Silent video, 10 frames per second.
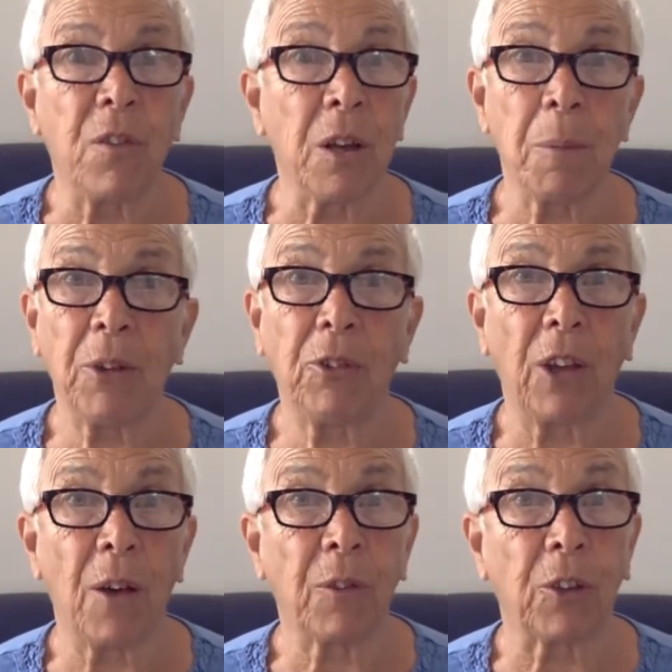feel
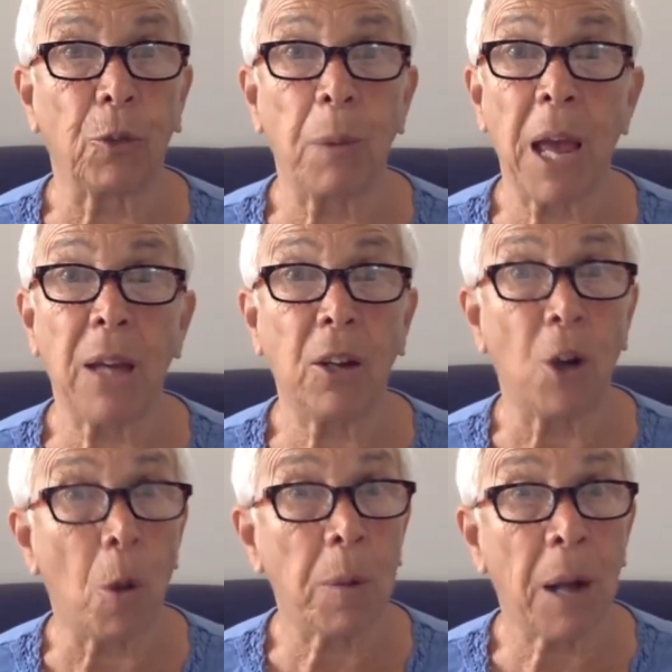myself expand and
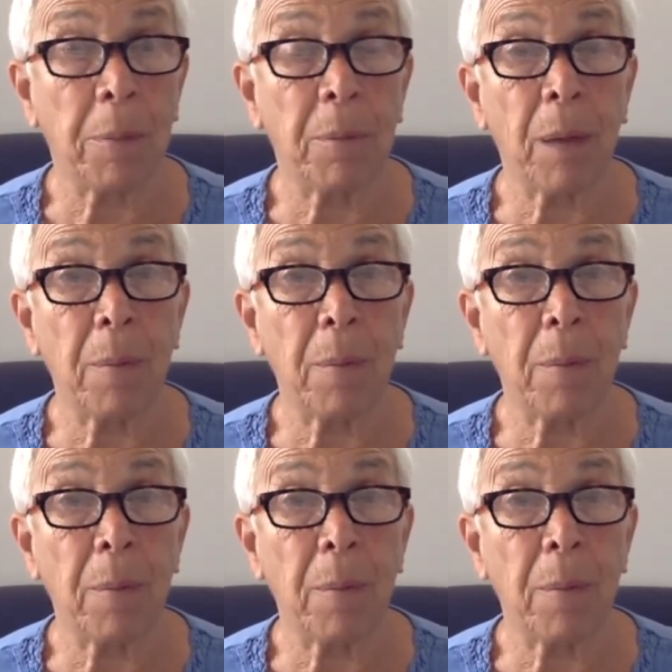open up in my